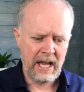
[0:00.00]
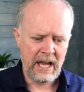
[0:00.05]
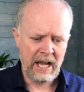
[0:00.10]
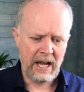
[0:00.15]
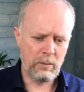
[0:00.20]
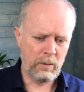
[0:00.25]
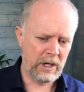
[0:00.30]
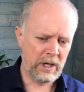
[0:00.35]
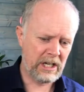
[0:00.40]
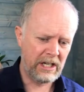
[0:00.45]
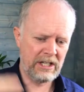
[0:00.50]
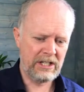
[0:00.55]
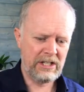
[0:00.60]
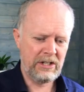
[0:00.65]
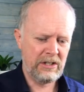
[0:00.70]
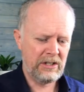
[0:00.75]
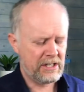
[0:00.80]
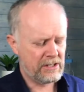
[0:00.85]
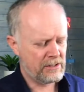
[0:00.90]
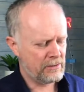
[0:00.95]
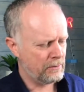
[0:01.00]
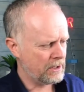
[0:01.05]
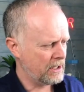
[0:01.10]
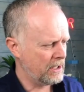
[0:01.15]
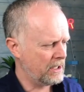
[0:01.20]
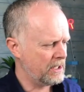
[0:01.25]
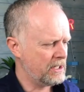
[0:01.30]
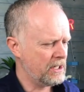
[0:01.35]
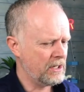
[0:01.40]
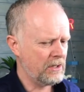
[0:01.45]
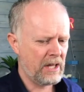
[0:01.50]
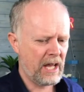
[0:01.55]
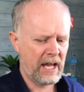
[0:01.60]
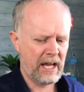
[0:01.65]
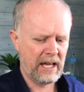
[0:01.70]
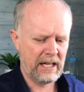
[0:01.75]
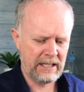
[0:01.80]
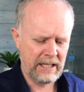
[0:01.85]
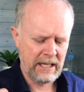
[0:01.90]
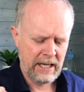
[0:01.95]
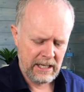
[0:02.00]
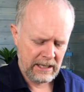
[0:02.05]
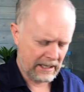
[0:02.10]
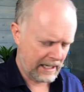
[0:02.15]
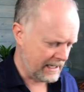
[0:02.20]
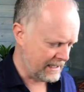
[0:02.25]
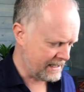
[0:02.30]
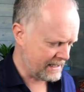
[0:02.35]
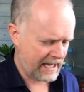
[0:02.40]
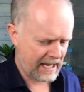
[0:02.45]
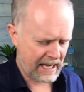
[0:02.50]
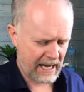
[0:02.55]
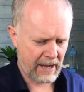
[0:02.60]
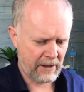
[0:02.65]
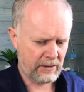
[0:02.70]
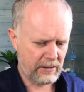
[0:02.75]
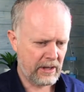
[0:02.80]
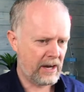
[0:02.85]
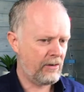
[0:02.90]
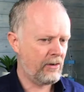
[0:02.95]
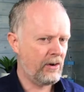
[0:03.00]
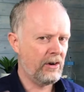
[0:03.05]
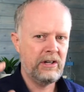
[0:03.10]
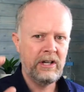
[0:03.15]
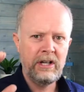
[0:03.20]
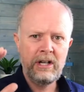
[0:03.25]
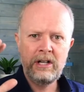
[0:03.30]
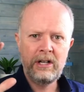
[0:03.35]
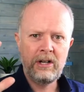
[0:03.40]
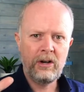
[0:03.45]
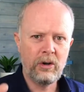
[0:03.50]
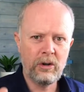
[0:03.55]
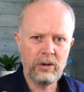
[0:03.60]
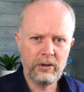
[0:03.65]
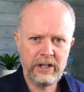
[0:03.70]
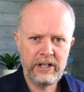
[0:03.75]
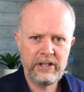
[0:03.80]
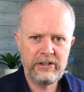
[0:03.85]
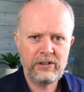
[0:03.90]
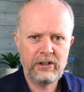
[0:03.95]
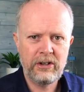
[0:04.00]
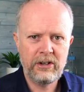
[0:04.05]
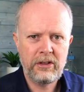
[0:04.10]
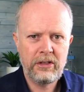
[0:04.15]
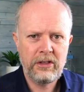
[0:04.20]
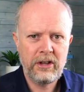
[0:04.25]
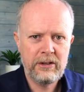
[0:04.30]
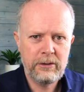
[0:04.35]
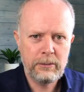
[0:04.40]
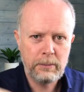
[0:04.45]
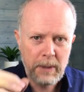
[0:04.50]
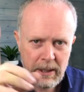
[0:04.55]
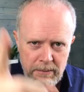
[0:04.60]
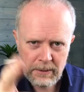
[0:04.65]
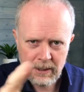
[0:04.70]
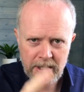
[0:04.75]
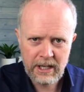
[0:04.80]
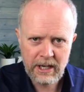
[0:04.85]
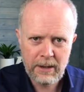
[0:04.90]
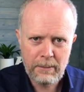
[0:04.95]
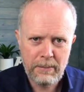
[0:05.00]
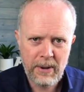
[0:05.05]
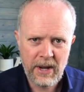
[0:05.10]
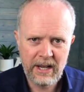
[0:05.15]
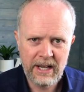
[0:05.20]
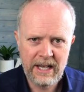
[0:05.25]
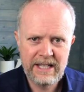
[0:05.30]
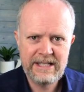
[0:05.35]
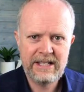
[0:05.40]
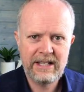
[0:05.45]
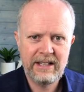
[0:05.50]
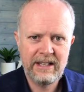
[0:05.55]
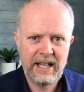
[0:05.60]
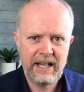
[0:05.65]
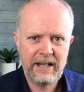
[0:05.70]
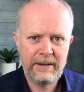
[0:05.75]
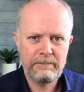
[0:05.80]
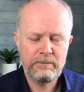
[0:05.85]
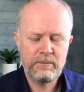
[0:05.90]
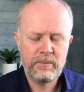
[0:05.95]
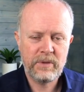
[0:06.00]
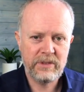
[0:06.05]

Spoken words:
and we're going to do this and we're going to do that and let's get out there and all these sort of things, people are going to buy into that.